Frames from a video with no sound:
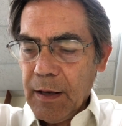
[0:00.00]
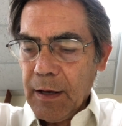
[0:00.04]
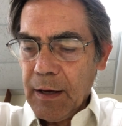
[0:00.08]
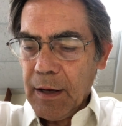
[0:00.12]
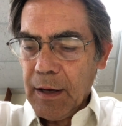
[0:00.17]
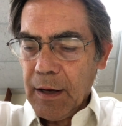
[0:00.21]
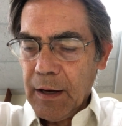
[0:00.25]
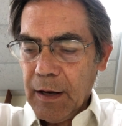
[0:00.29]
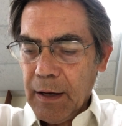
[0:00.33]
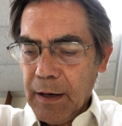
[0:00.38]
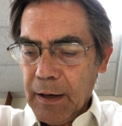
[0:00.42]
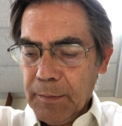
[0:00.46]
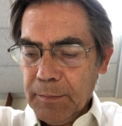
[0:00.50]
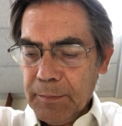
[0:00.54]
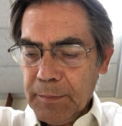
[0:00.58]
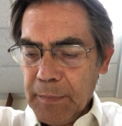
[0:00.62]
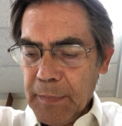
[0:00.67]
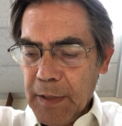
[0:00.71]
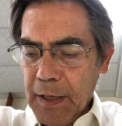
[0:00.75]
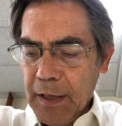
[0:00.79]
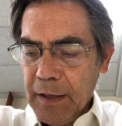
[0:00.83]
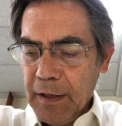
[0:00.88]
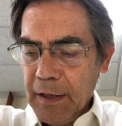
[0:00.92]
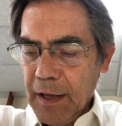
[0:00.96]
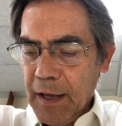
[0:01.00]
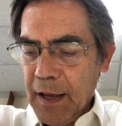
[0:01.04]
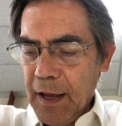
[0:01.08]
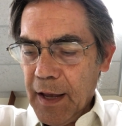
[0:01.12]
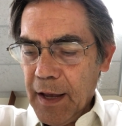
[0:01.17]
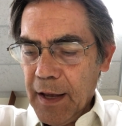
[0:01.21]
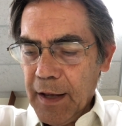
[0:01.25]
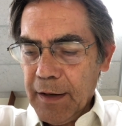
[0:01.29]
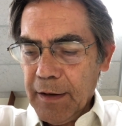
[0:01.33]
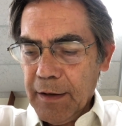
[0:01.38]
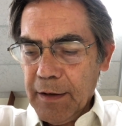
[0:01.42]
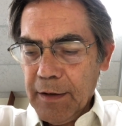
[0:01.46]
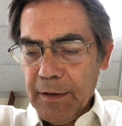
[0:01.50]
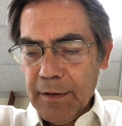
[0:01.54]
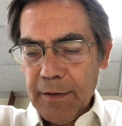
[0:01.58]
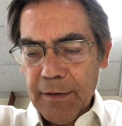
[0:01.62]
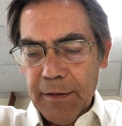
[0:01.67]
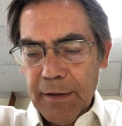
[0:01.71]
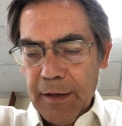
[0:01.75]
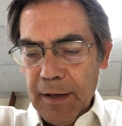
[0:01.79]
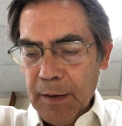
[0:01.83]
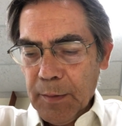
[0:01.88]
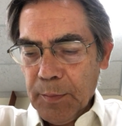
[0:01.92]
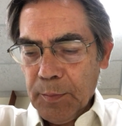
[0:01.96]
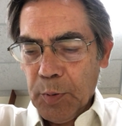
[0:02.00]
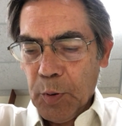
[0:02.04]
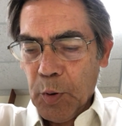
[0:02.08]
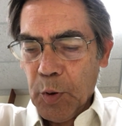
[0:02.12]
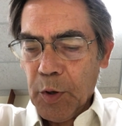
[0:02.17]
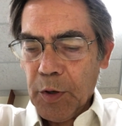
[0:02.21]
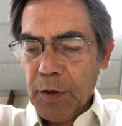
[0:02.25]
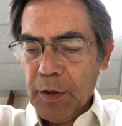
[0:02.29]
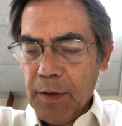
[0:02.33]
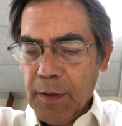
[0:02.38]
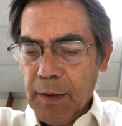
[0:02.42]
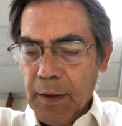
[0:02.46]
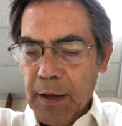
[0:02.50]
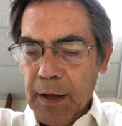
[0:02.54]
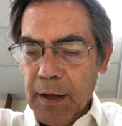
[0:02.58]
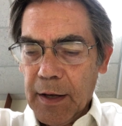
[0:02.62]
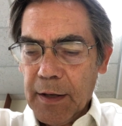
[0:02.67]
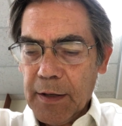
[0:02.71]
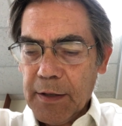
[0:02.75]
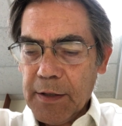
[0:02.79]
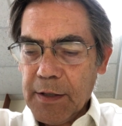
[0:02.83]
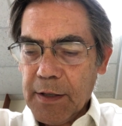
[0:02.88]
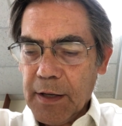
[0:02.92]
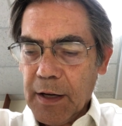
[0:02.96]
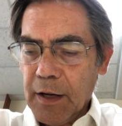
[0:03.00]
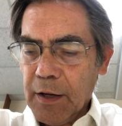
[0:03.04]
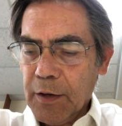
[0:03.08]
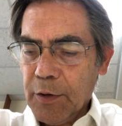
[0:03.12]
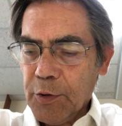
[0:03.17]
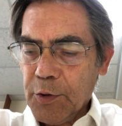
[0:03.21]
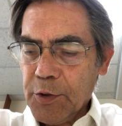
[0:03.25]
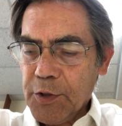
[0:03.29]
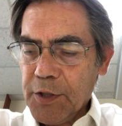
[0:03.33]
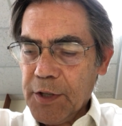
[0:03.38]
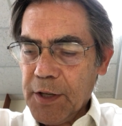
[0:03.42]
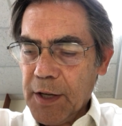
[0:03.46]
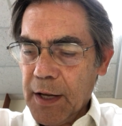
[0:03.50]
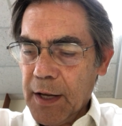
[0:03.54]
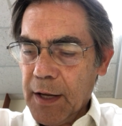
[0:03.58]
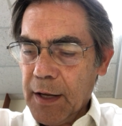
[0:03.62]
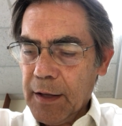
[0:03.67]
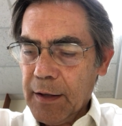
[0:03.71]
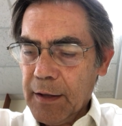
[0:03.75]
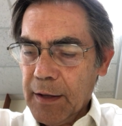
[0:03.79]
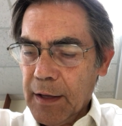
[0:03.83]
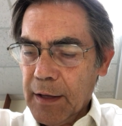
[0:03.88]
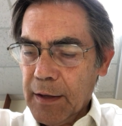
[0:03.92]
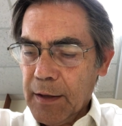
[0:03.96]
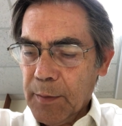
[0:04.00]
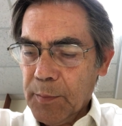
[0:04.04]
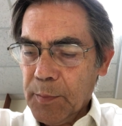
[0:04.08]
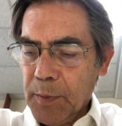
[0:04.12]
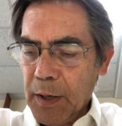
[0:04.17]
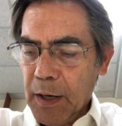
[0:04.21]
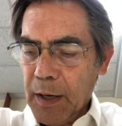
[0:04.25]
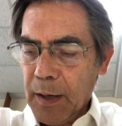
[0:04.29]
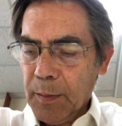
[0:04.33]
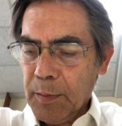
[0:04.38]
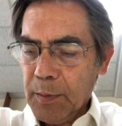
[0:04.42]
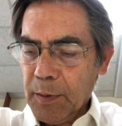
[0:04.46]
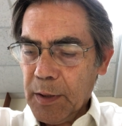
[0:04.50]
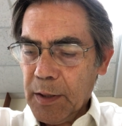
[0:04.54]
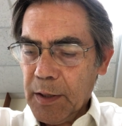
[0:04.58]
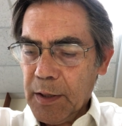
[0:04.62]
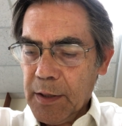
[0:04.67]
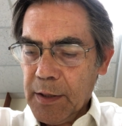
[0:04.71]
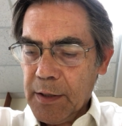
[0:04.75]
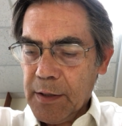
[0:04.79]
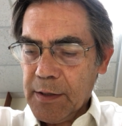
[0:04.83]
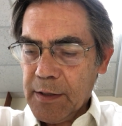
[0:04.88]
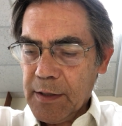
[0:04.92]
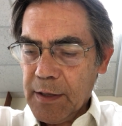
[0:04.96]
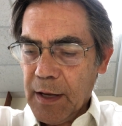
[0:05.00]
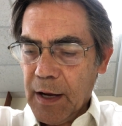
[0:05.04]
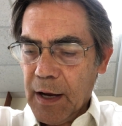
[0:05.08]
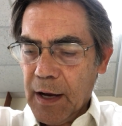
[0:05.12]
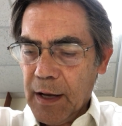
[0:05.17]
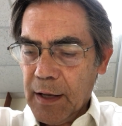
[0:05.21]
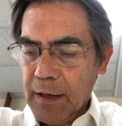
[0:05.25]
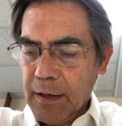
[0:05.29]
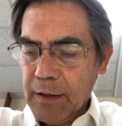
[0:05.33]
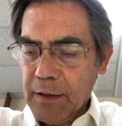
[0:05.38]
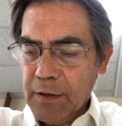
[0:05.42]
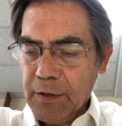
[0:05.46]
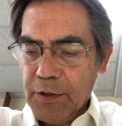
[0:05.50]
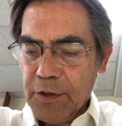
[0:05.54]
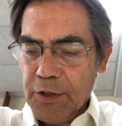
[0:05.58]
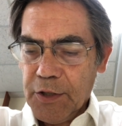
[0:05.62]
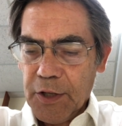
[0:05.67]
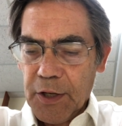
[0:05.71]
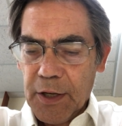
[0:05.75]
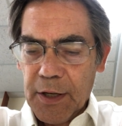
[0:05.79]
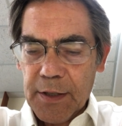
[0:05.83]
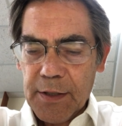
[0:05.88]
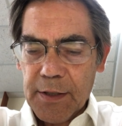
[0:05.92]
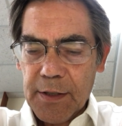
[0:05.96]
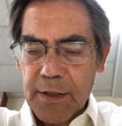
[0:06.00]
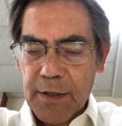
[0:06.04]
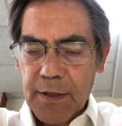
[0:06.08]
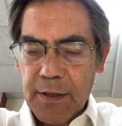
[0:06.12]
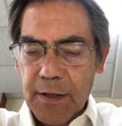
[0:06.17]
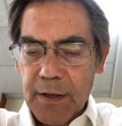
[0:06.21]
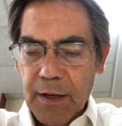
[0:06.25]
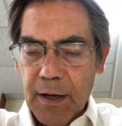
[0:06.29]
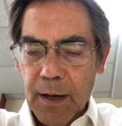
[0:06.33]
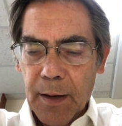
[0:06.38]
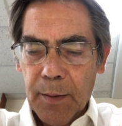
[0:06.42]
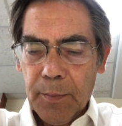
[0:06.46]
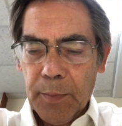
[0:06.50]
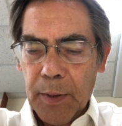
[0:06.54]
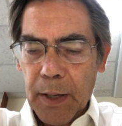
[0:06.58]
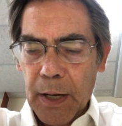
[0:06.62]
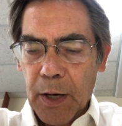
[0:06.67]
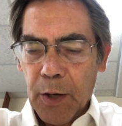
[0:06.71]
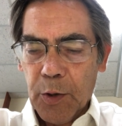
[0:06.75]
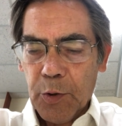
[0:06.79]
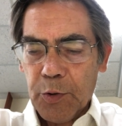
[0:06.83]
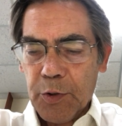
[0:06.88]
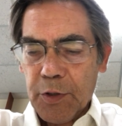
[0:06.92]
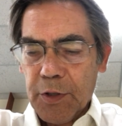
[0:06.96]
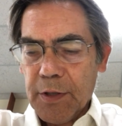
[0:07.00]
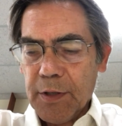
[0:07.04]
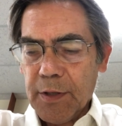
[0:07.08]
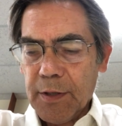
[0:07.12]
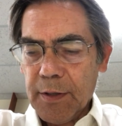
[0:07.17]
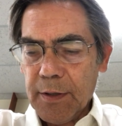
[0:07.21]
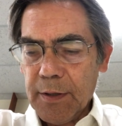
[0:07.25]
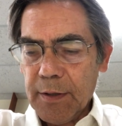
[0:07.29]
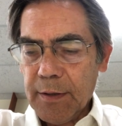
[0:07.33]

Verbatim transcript: um, in the end, the important thing is to understand that the Bible is not just about